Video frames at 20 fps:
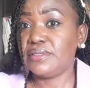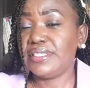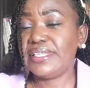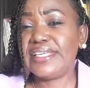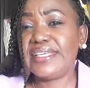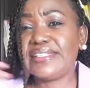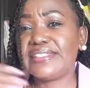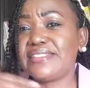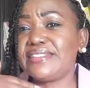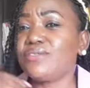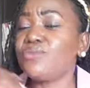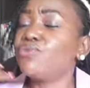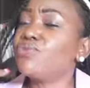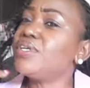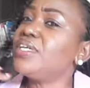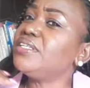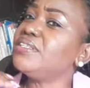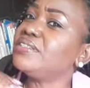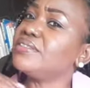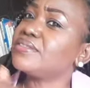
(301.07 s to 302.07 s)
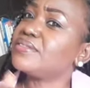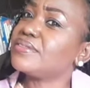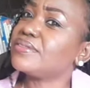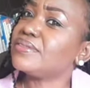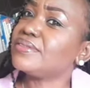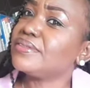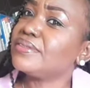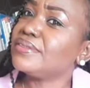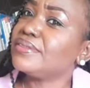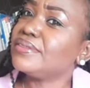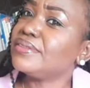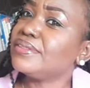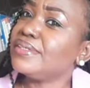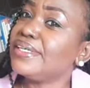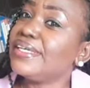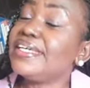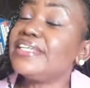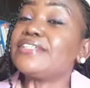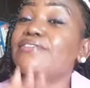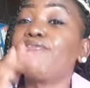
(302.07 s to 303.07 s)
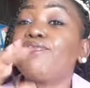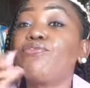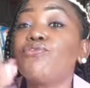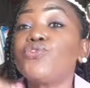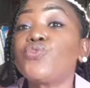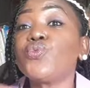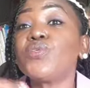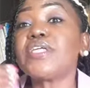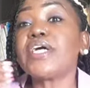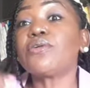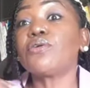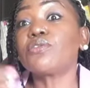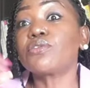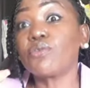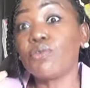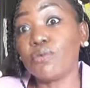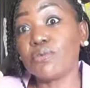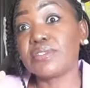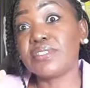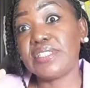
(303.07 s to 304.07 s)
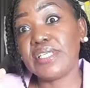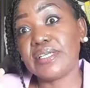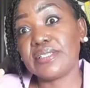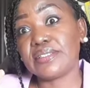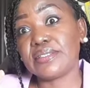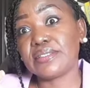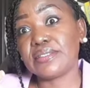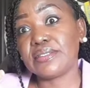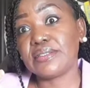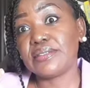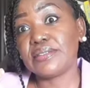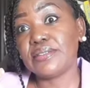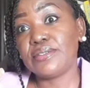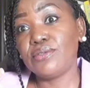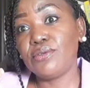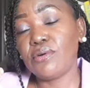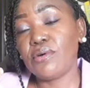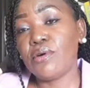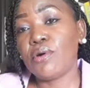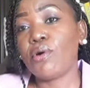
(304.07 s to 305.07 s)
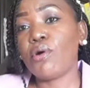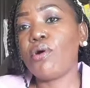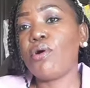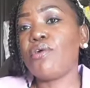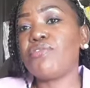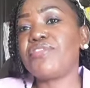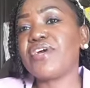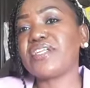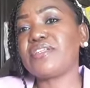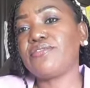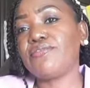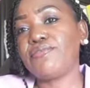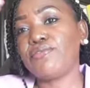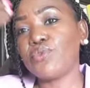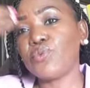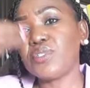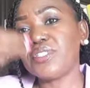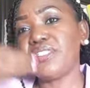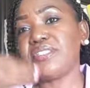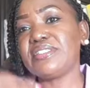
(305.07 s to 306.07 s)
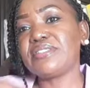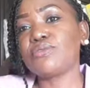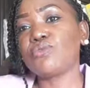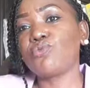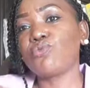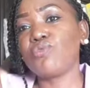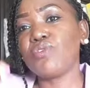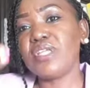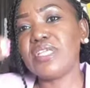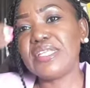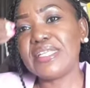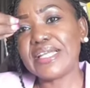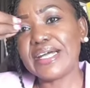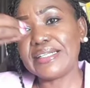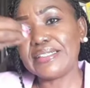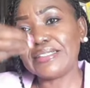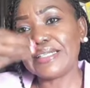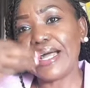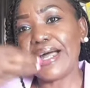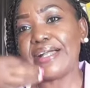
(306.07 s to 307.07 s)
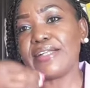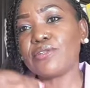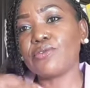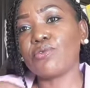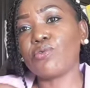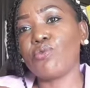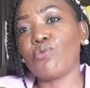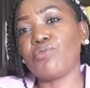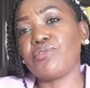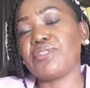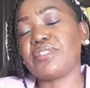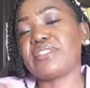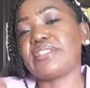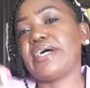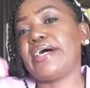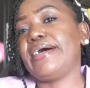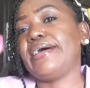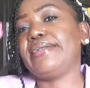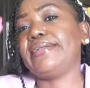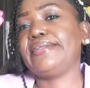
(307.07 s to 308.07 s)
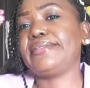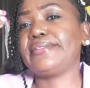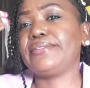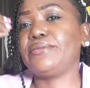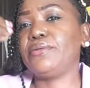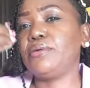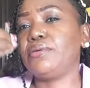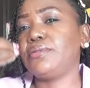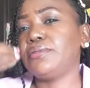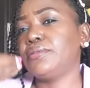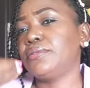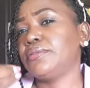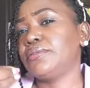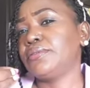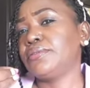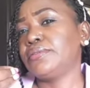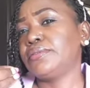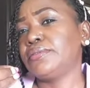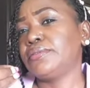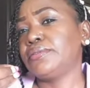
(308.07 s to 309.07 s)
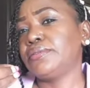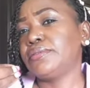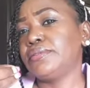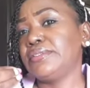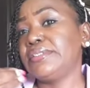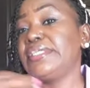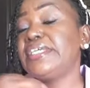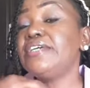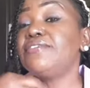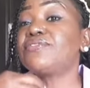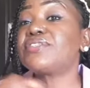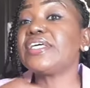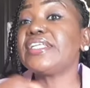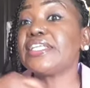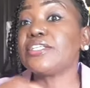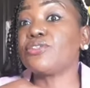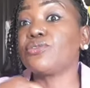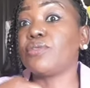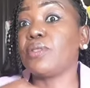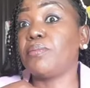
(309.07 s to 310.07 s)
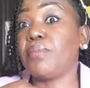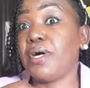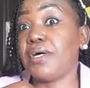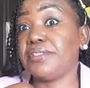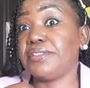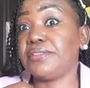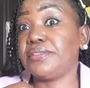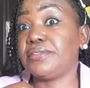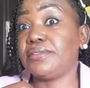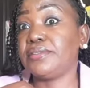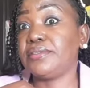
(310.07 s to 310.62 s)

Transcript: Eat greens. Eat foods which are not cooked yet. You know, all that food which is green and uncooked and, you know, gives energy to the body.